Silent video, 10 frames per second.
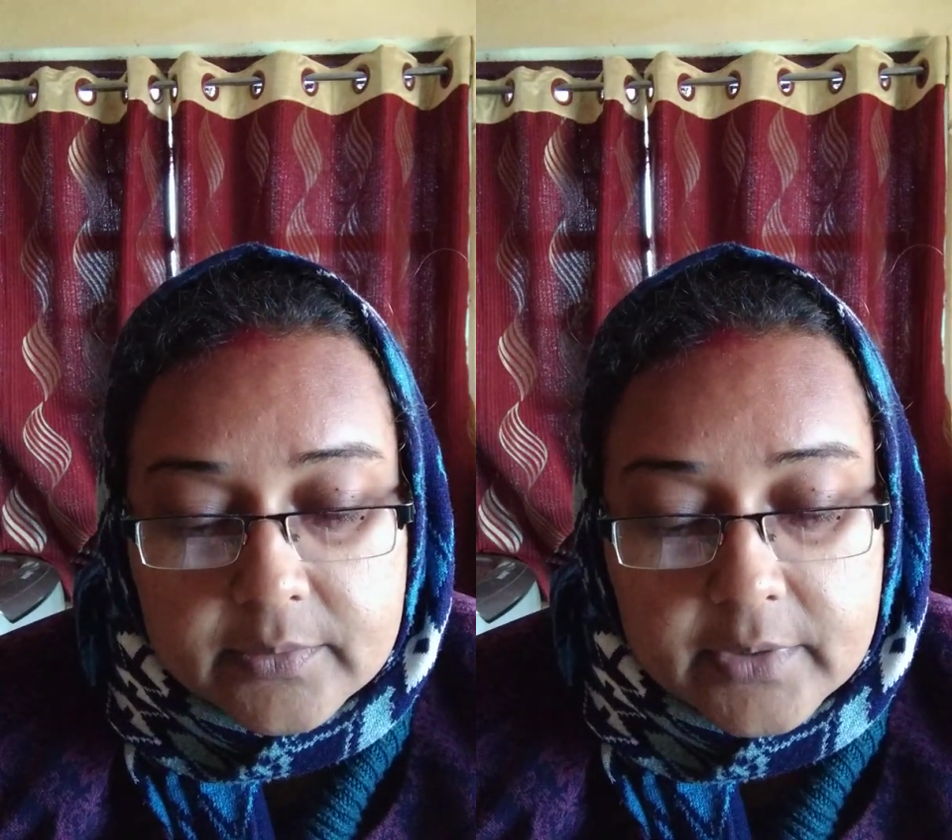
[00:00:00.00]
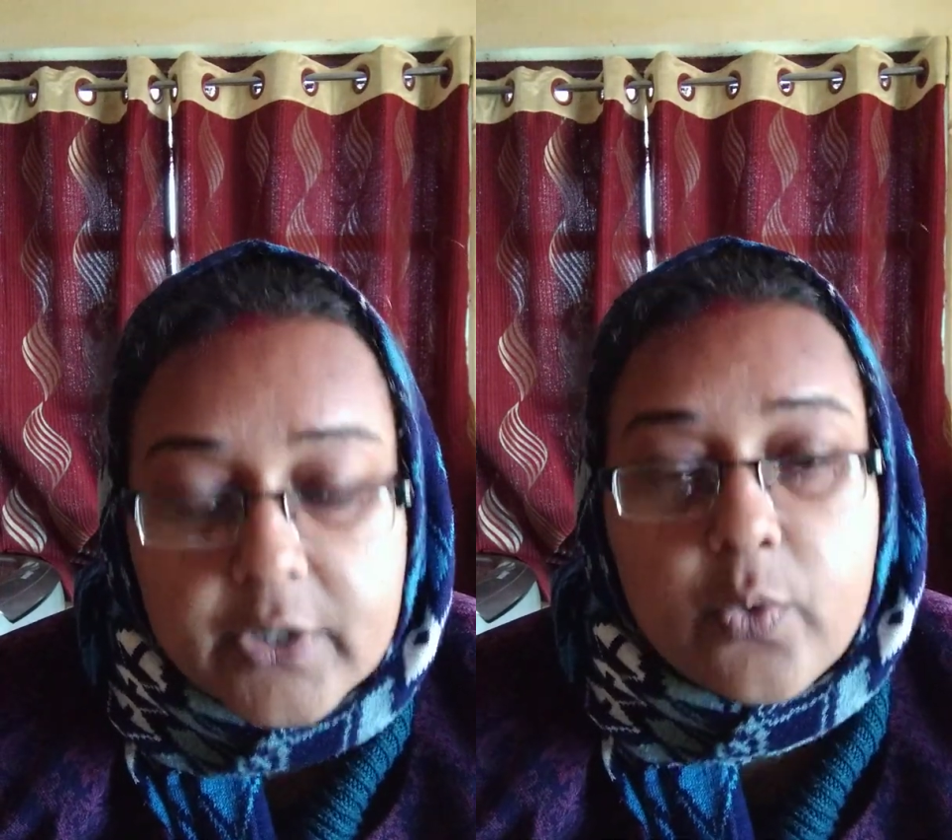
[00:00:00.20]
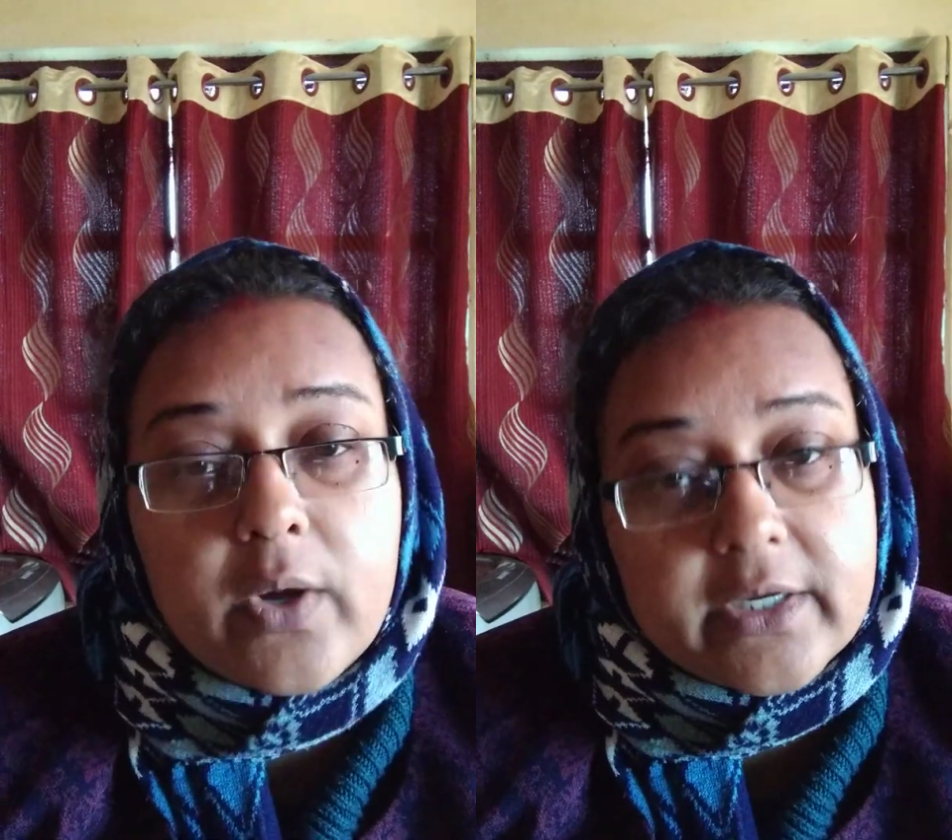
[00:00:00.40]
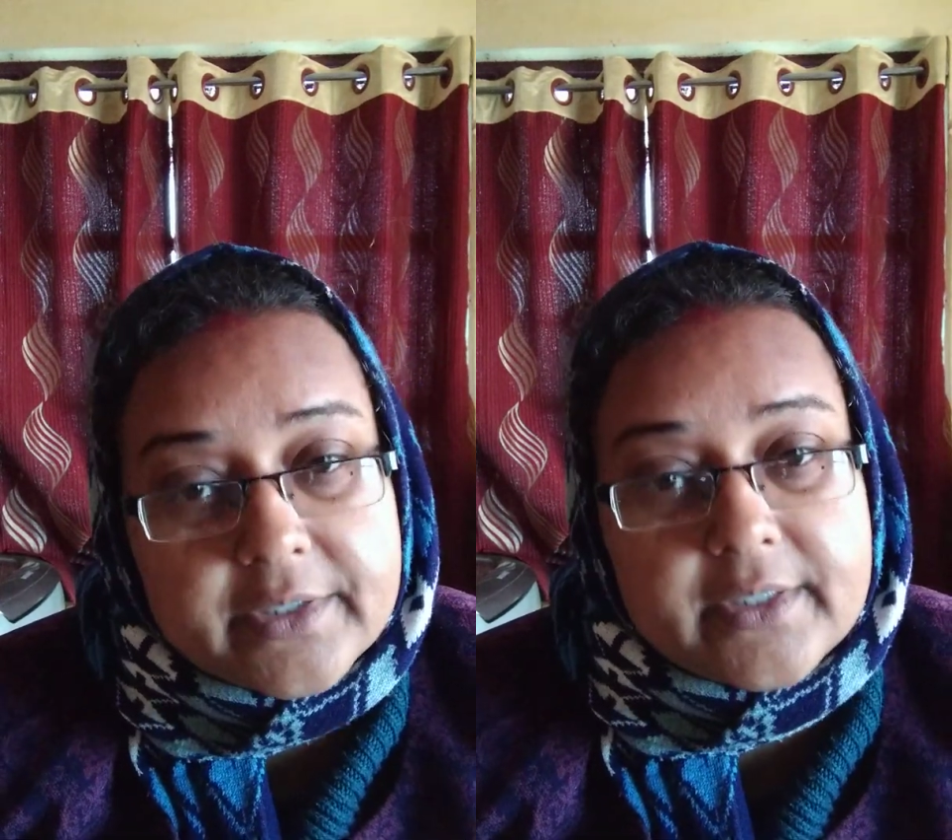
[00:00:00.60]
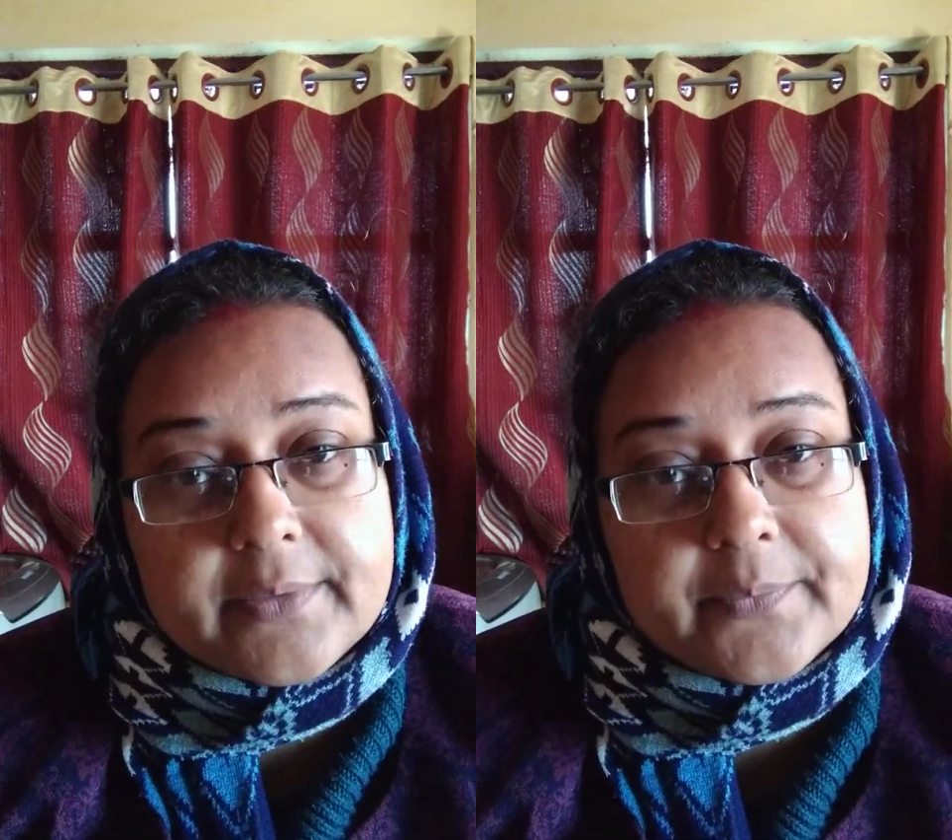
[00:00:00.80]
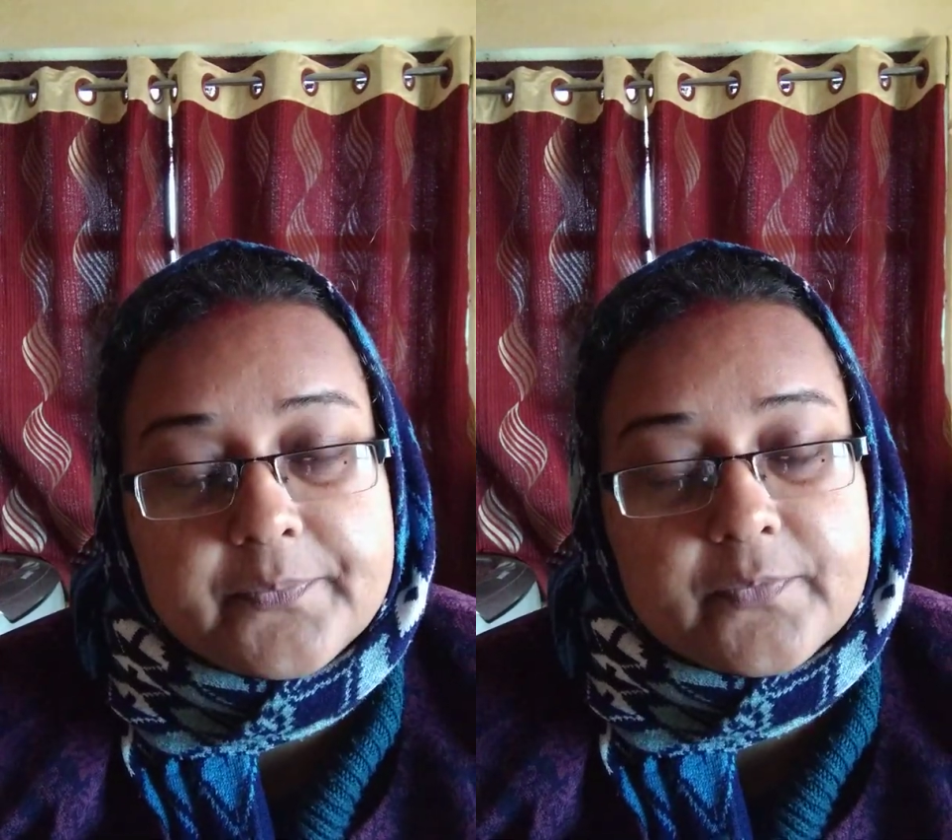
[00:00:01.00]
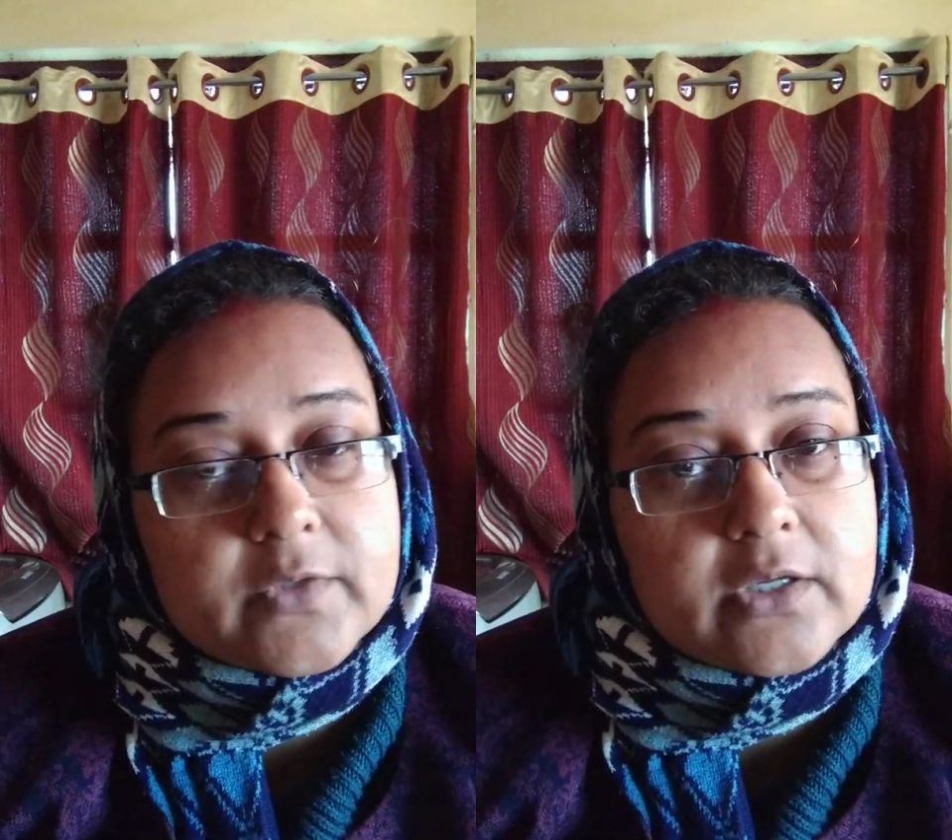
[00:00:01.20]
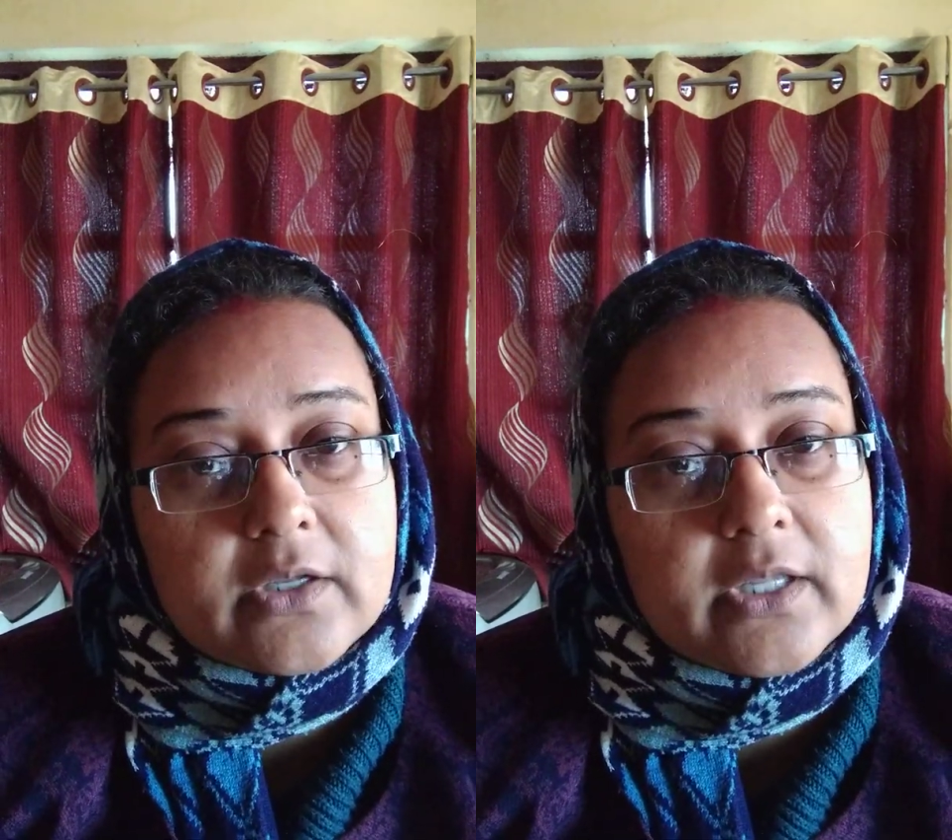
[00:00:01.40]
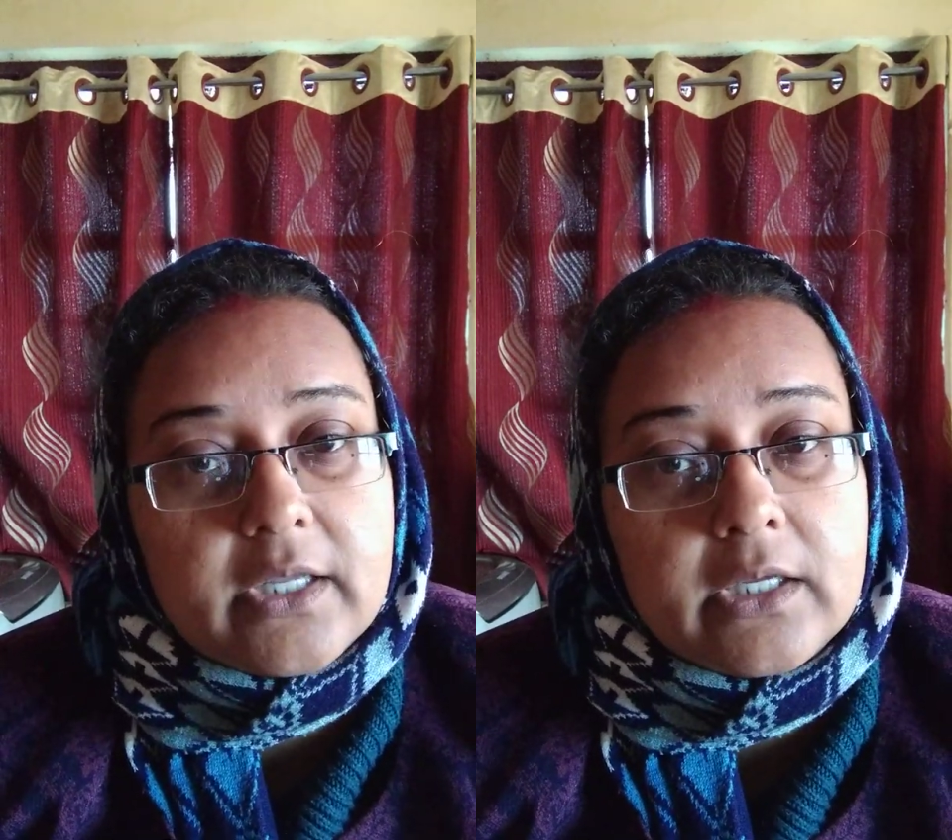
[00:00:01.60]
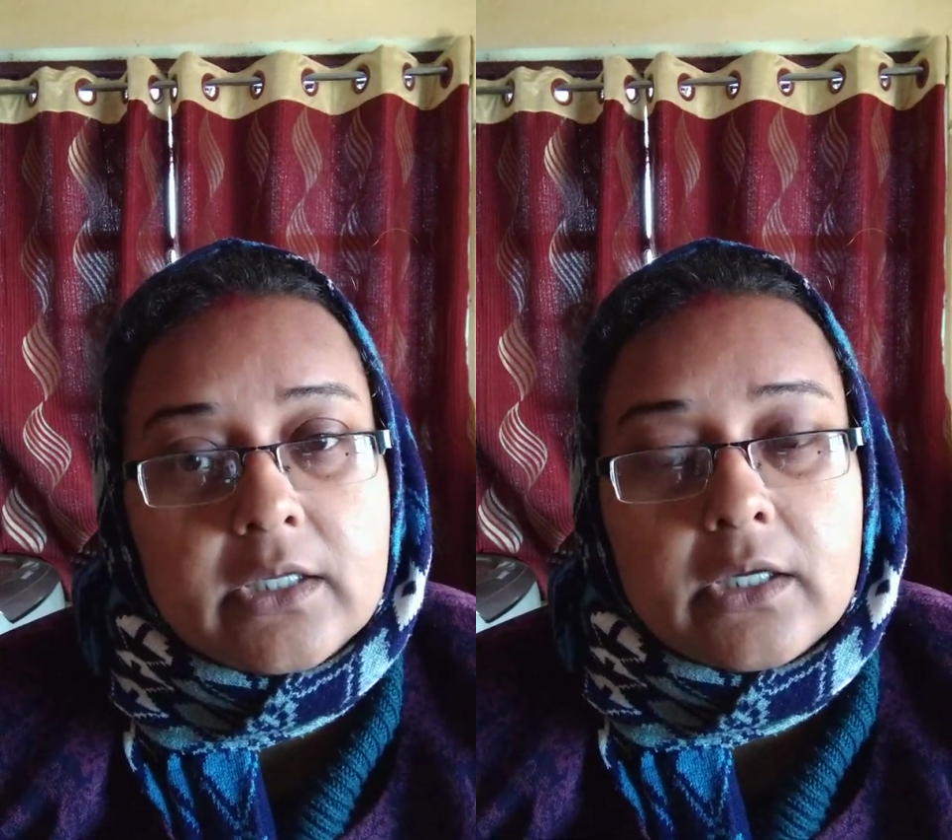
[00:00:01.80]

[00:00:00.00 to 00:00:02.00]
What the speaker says: equality. Okay.